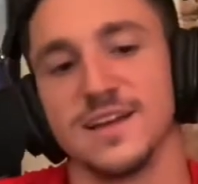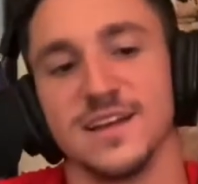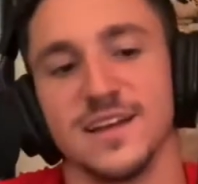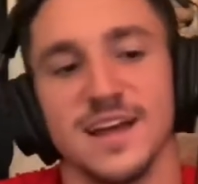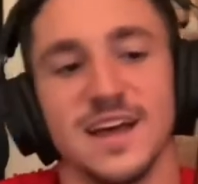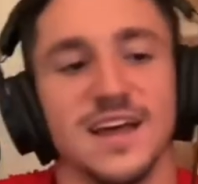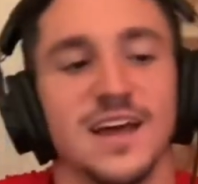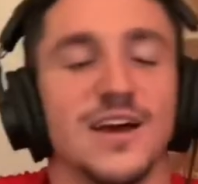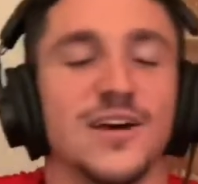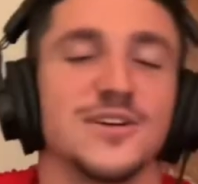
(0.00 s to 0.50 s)

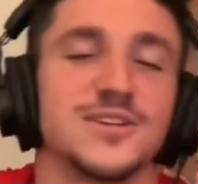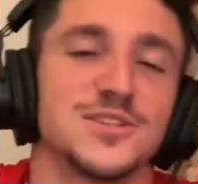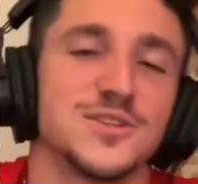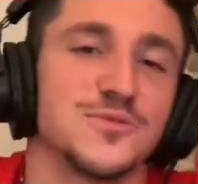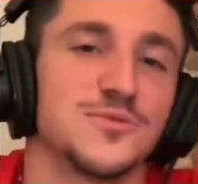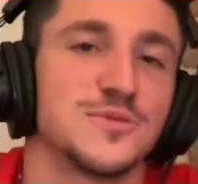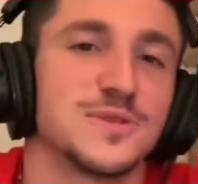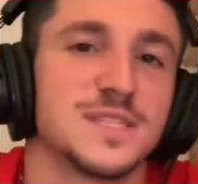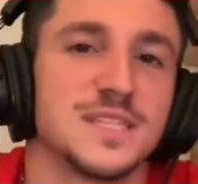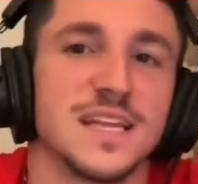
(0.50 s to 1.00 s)
I also
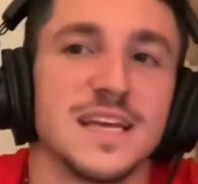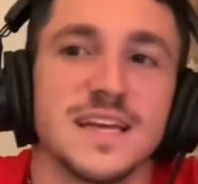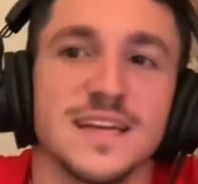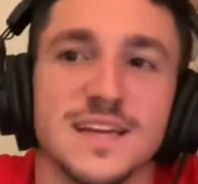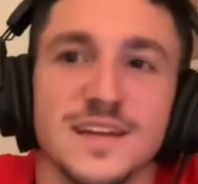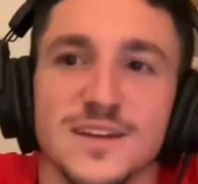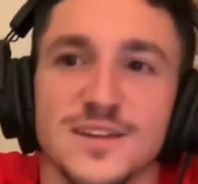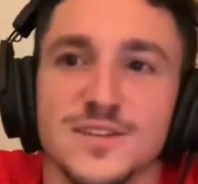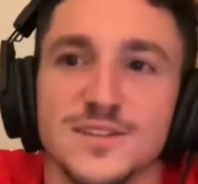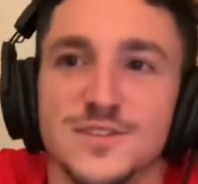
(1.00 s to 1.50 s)
was
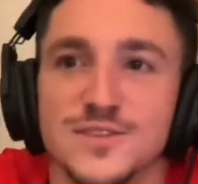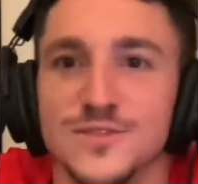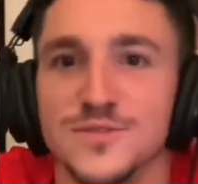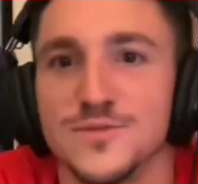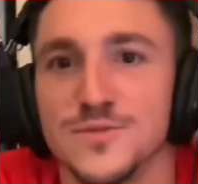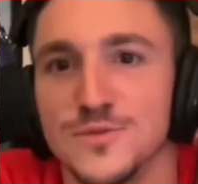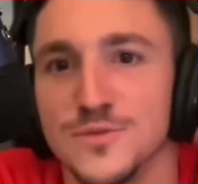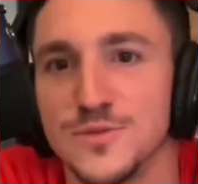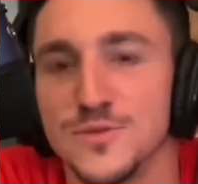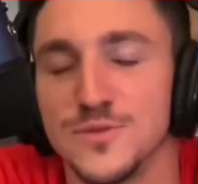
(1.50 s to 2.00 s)
like,
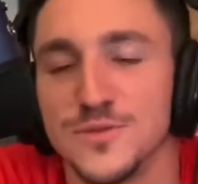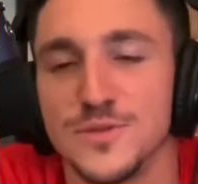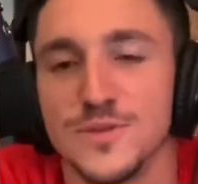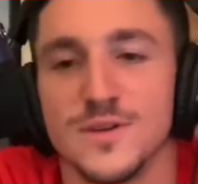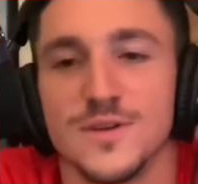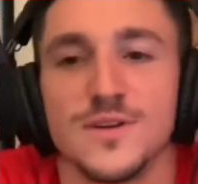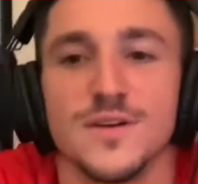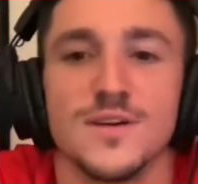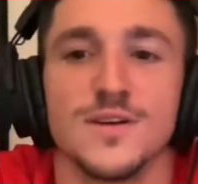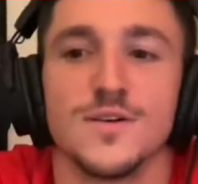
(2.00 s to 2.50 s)
dude,
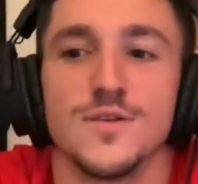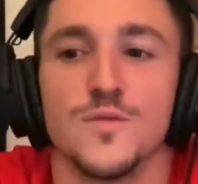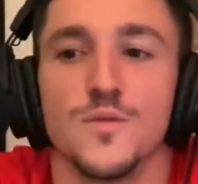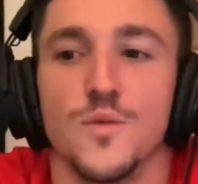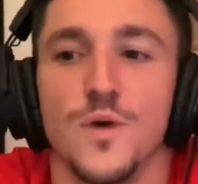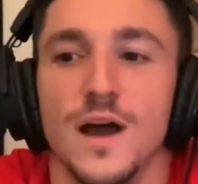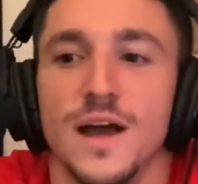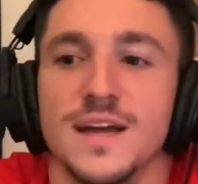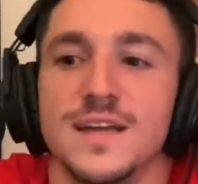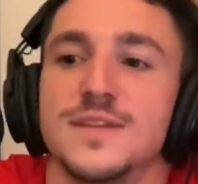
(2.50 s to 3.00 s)

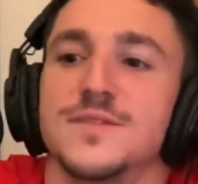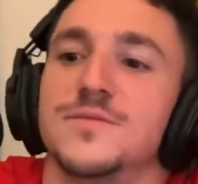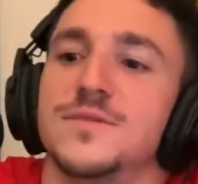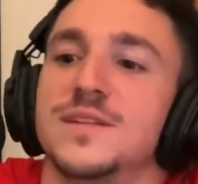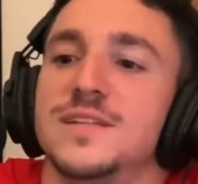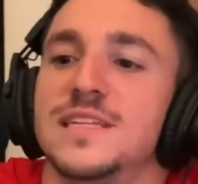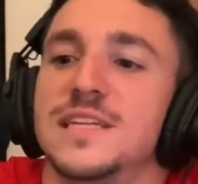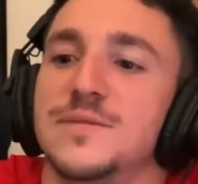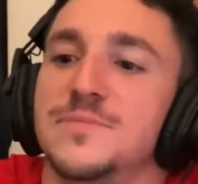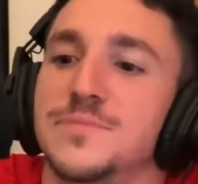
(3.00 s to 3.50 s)
why
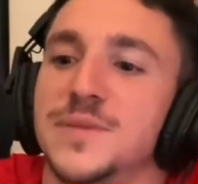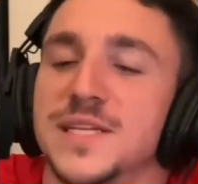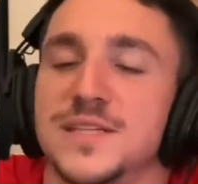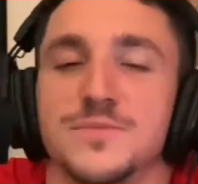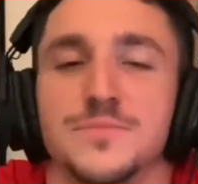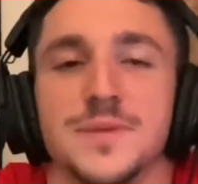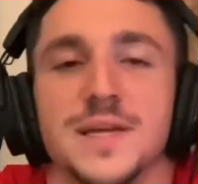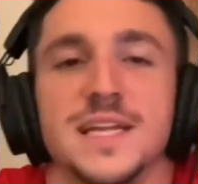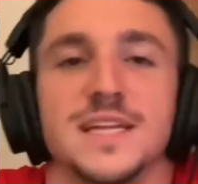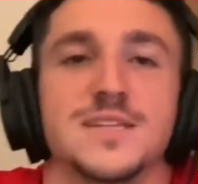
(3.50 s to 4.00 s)
did Miss
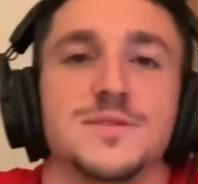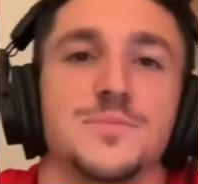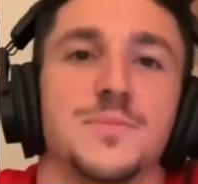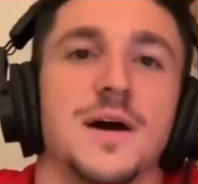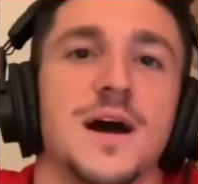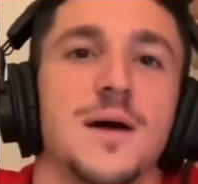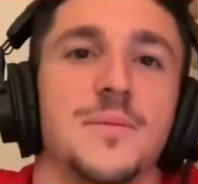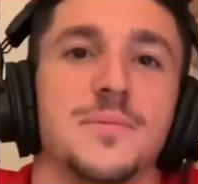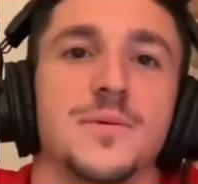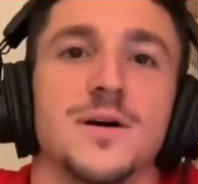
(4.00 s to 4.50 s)
Minutes
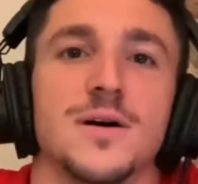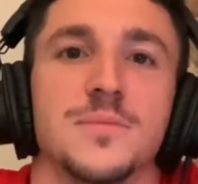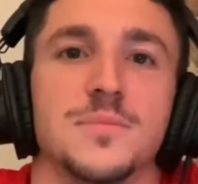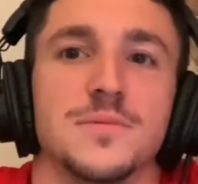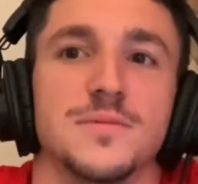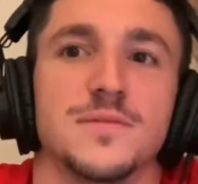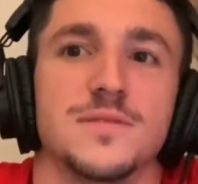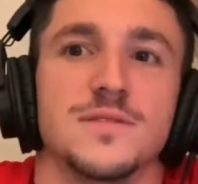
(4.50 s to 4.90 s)
pop up?